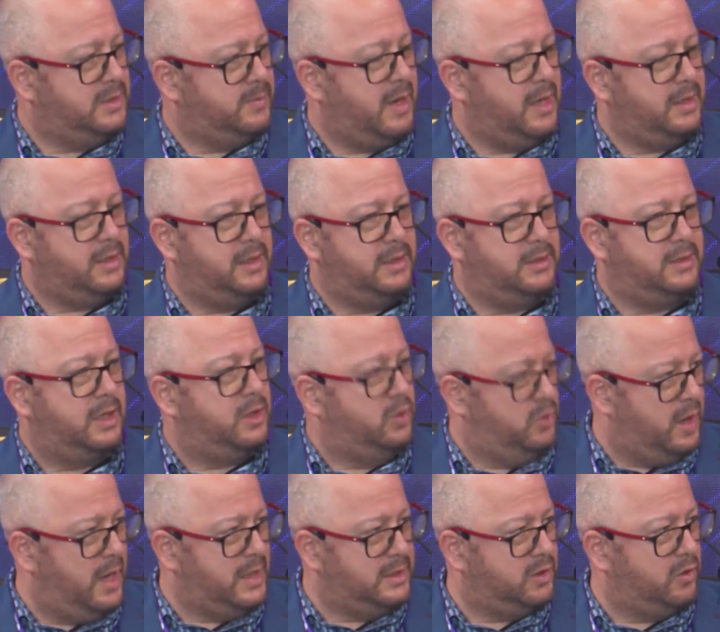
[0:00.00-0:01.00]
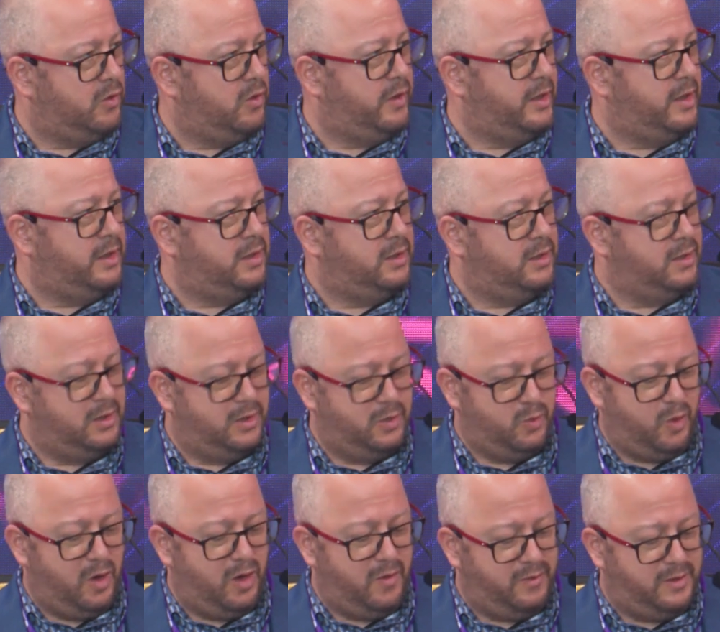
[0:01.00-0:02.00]
Mate said, you guys are already
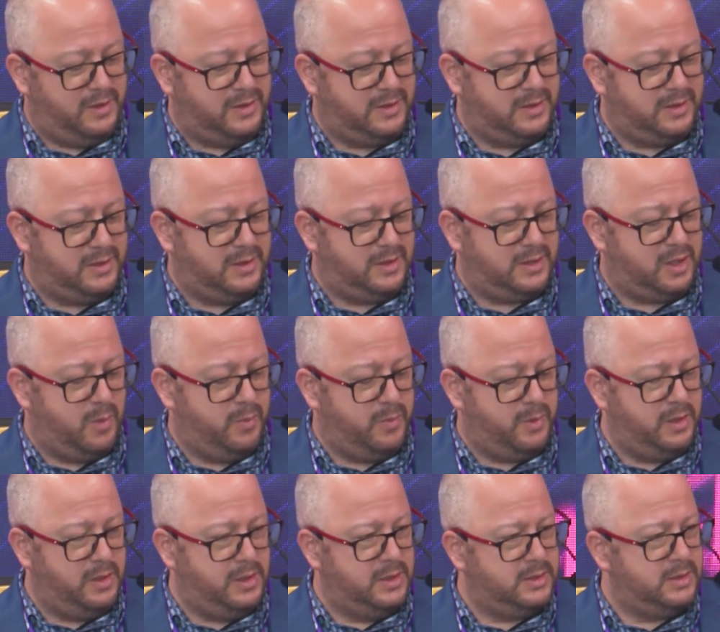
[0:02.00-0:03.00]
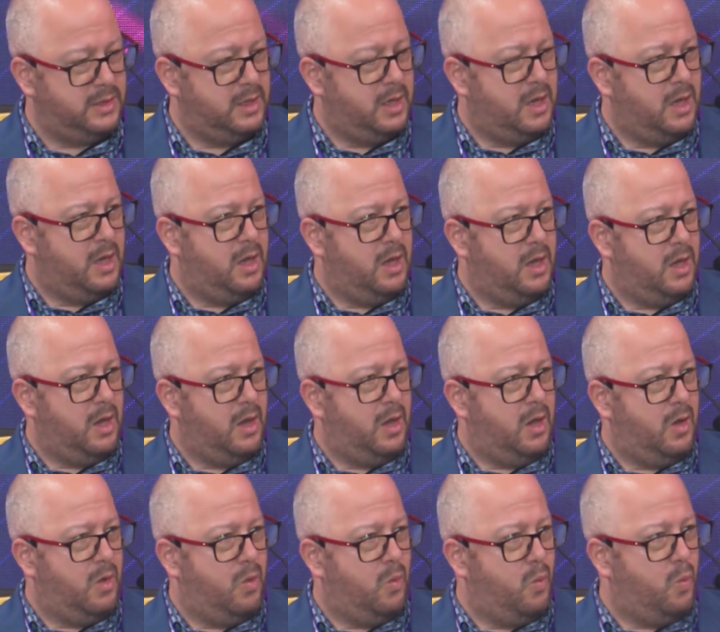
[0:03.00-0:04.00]
one of these companies.
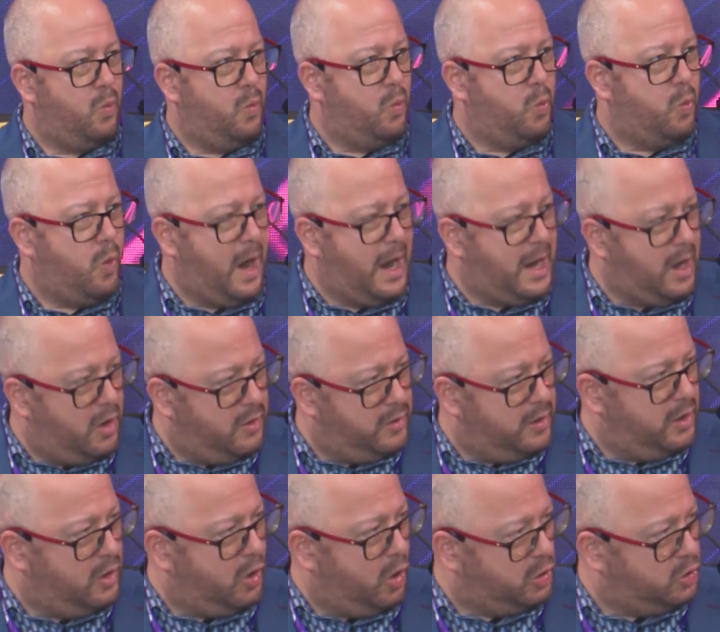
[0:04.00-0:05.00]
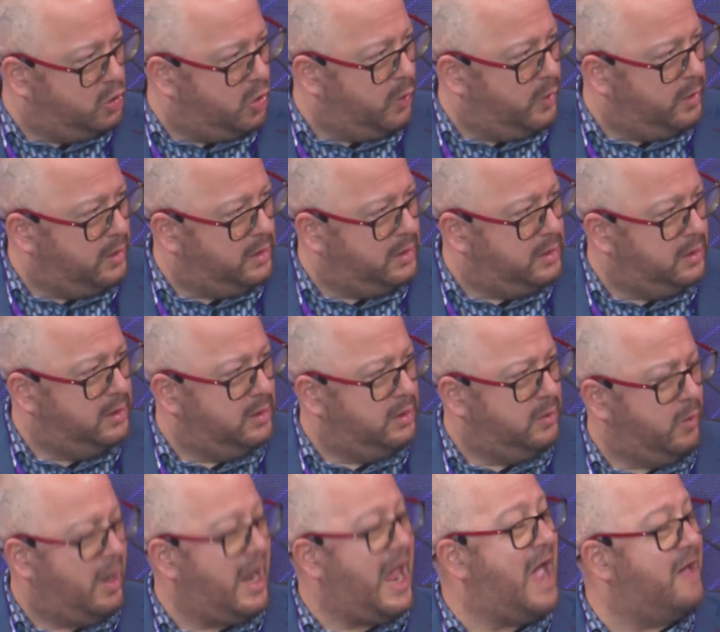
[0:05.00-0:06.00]
why are they not going?
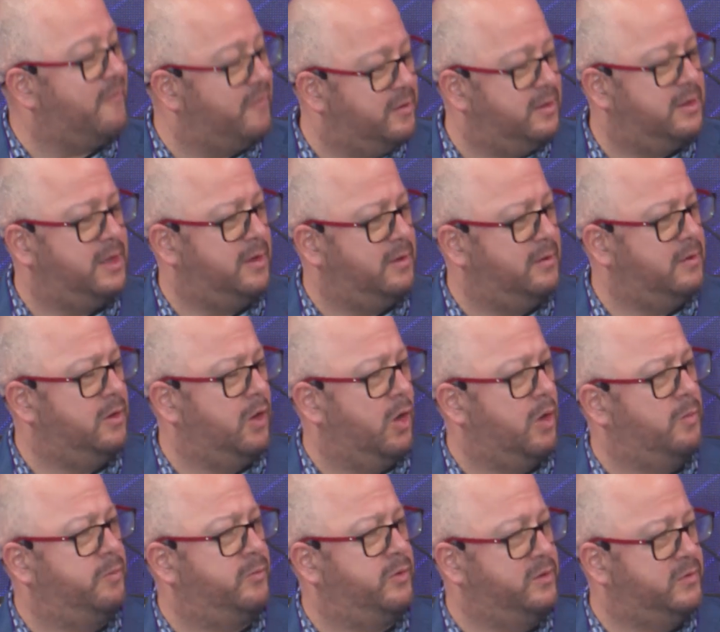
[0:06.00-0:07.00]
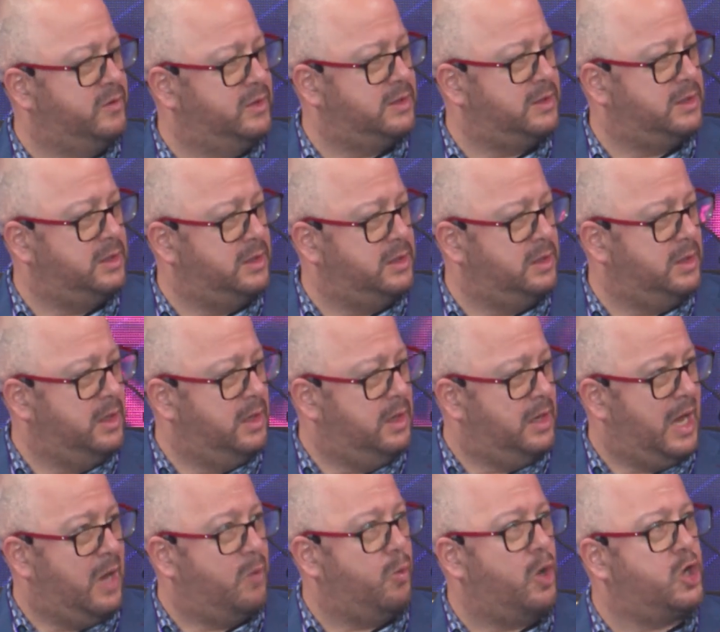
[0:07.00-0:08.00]
Why haven't they gone previously?
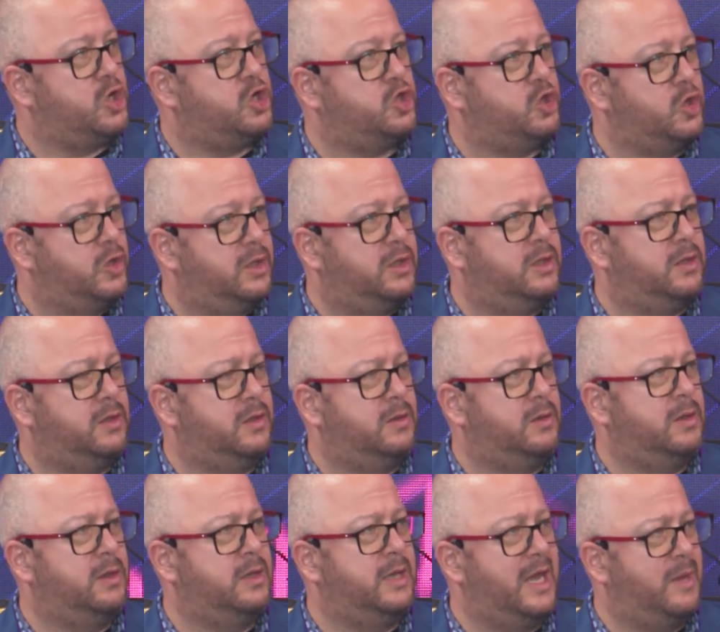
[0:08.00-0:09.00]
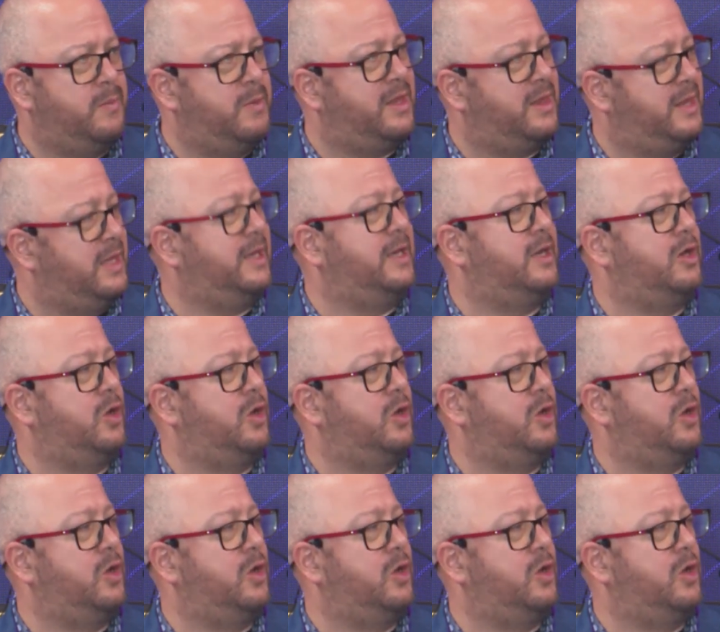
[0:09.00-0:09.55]
And what should they be thinking